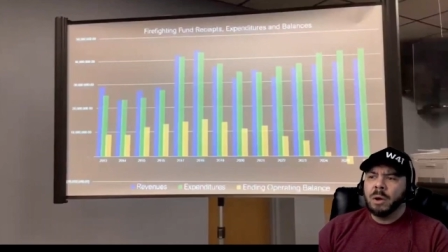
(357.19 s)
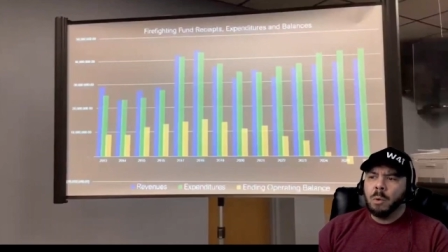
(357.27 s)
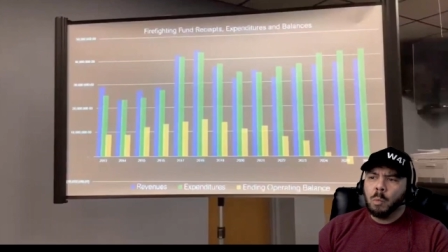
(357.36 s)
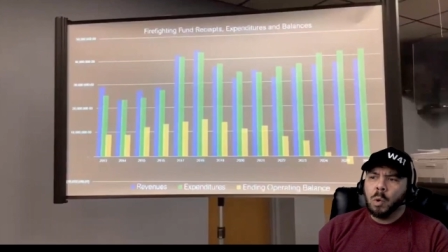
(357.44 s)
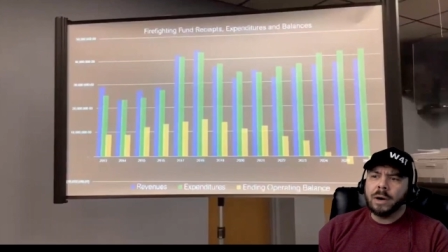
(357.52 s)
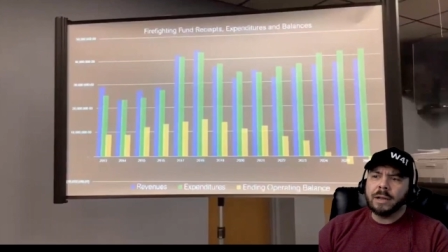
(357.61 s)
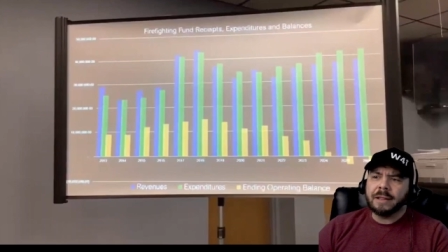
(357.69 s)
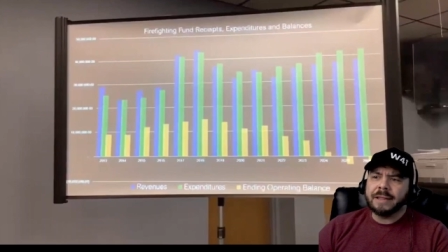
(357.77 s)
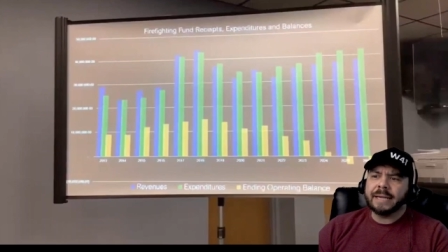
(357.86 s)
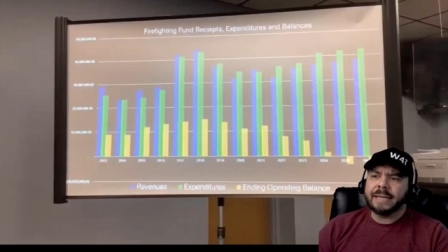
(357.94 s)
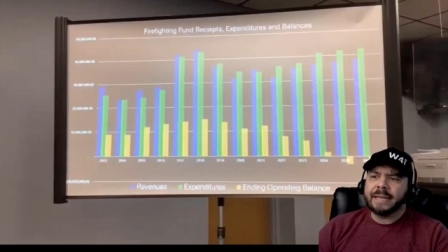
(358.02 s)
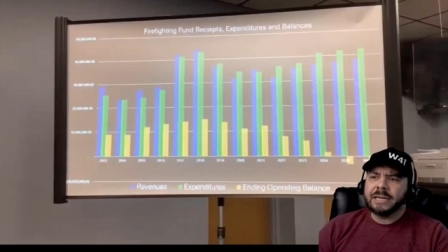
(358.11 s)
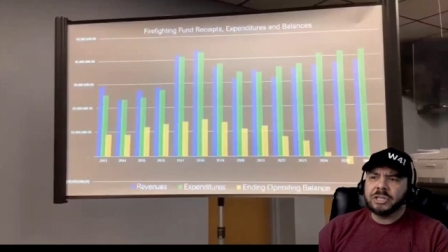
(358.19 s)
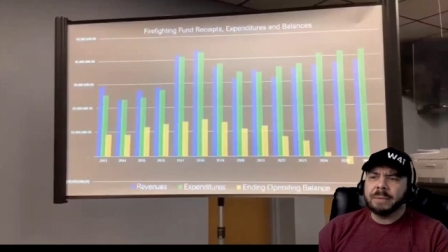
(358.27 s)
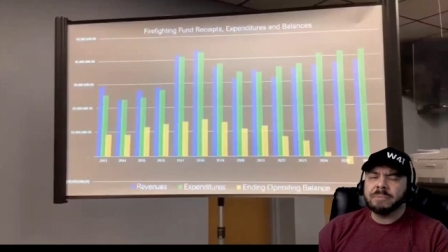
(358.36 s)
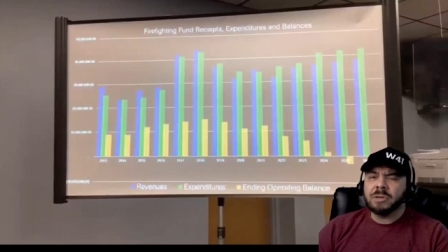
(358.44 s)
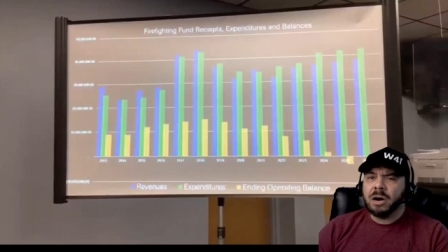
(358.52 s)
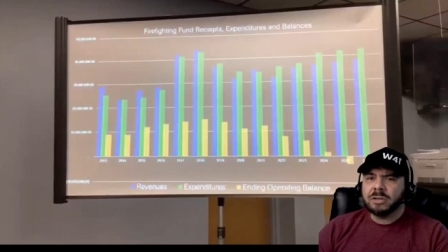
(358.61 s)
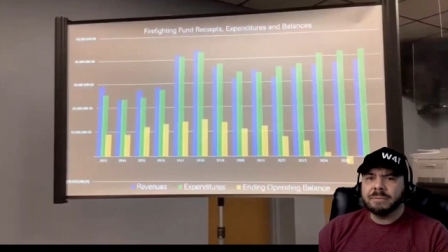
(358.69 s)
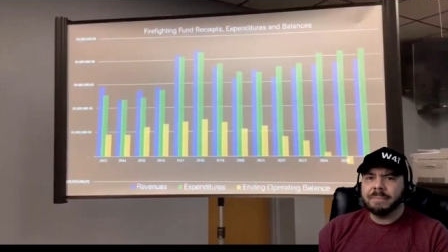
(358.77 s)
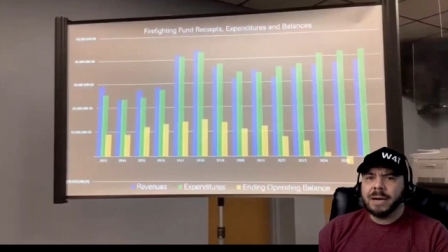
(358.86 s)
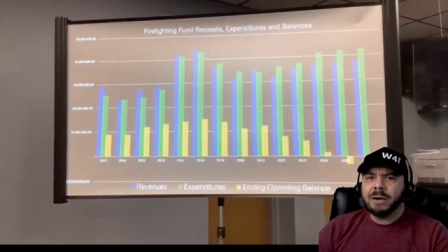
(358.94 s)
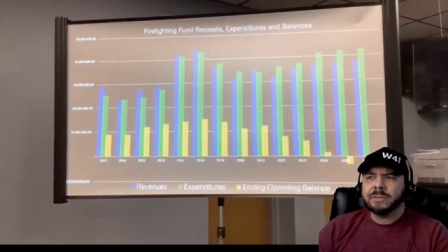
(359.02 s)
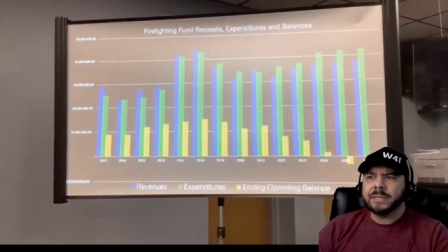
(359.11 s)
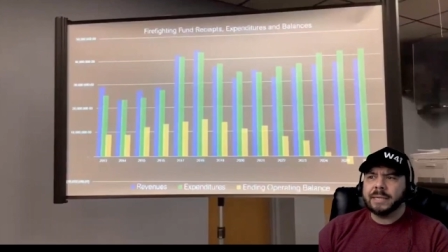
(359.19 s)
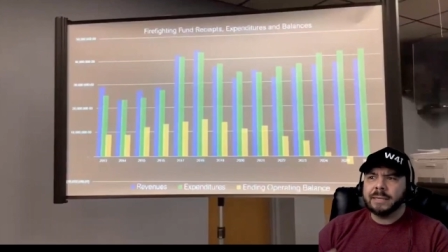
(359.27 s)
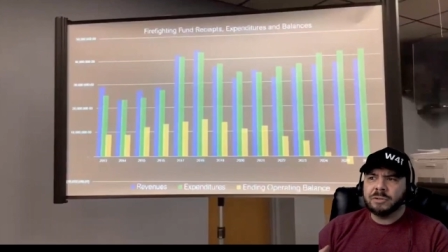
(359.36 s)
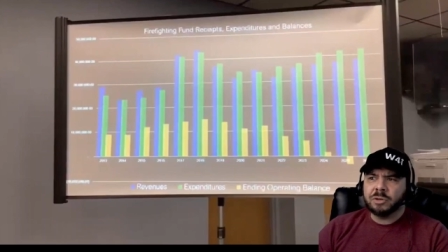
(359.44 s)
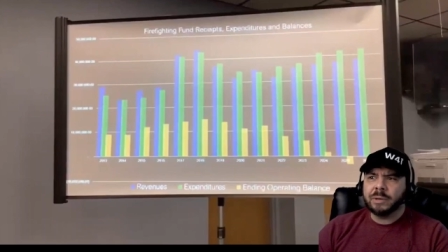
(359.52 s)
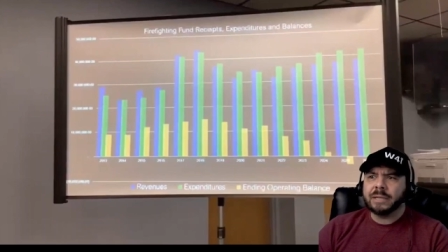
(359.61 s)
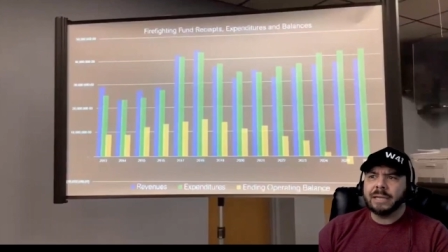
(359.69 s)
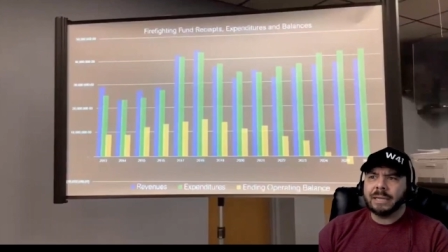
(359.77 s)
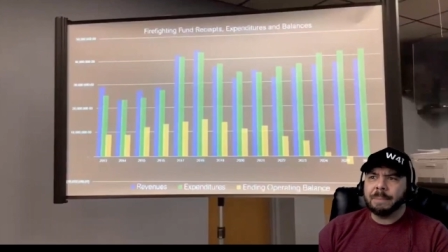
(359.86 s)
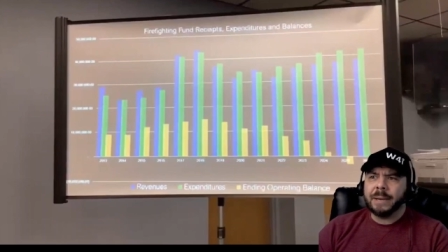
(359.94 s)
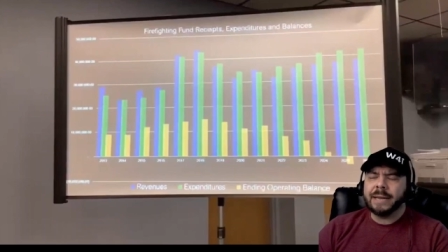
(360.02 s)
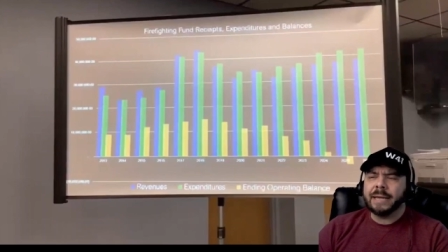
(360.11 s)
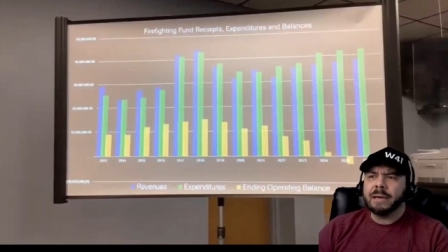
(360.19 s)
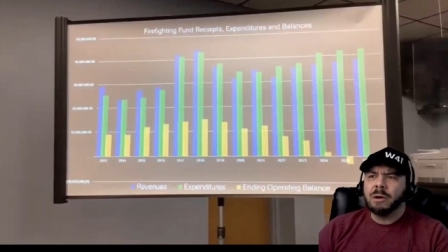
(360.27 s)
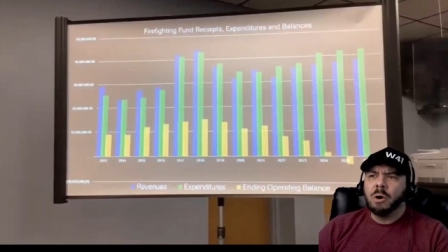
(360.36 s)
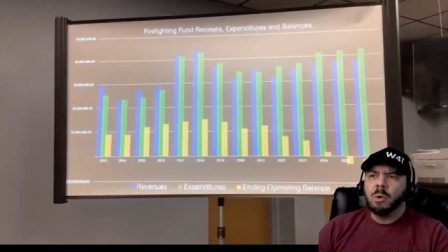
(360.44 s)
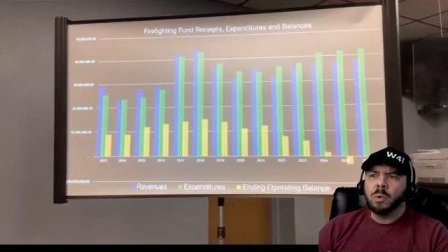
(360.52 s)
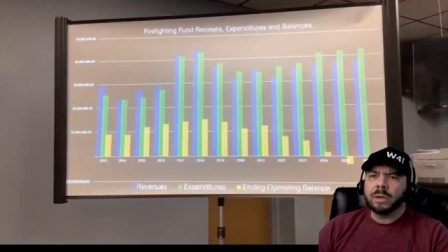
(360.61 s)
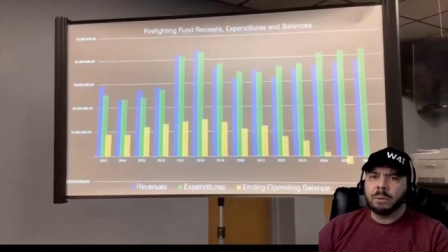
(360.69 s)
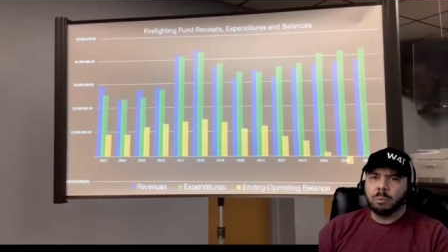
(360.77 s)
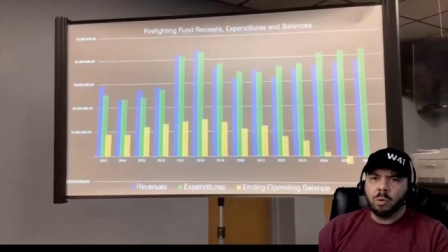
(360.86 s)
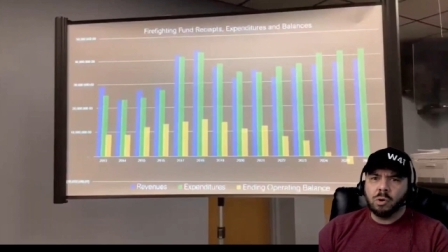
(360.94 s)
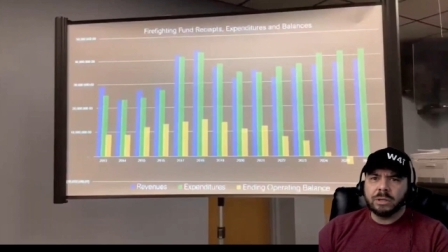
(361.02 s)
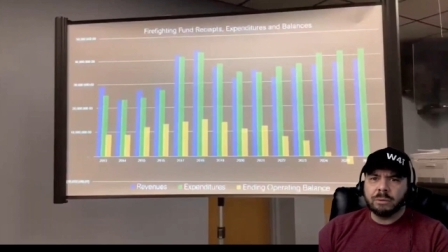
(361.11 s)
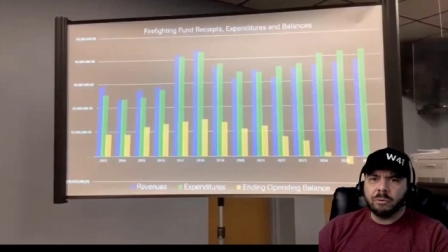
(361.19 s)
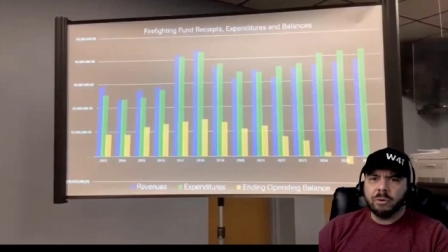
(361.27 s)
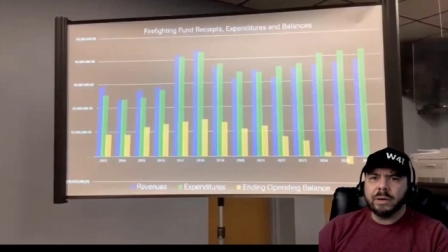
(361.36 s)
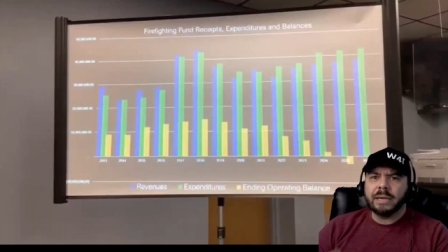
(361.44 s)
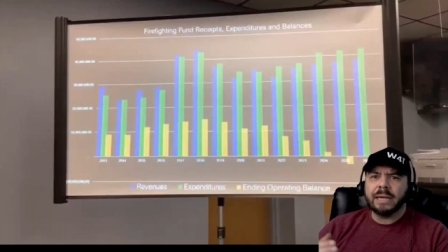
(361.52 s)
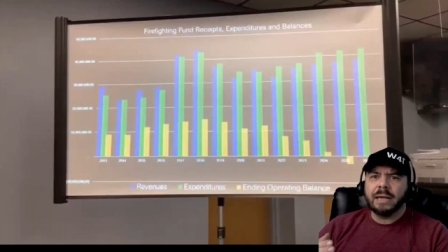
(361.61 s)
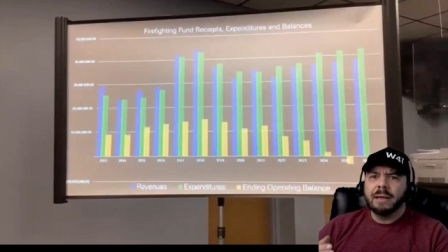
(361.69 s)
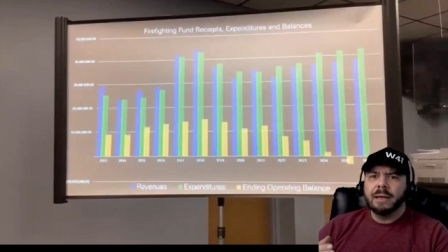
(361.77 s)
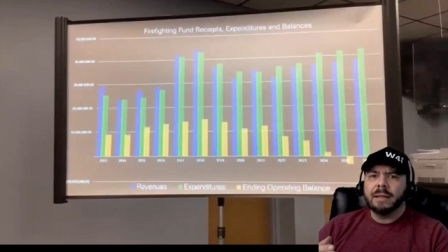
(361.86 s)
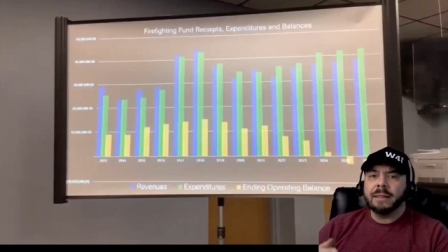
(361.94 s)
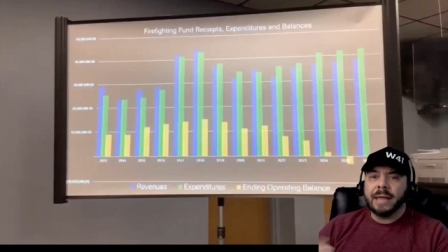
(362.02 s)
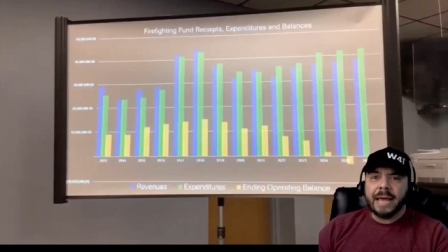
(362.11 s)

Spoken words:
One of the things that Jeb talked about during this meeting was Rolls-Royce. They